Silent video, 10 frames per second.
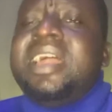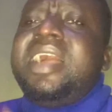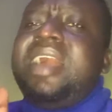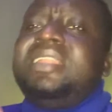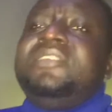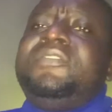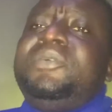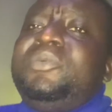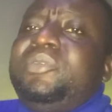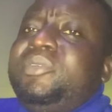And if
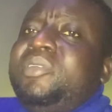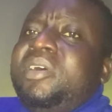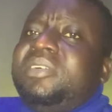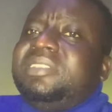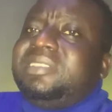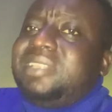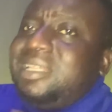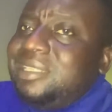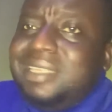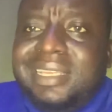you do not
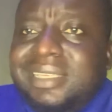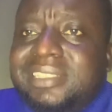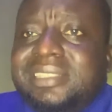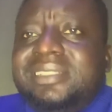understand English,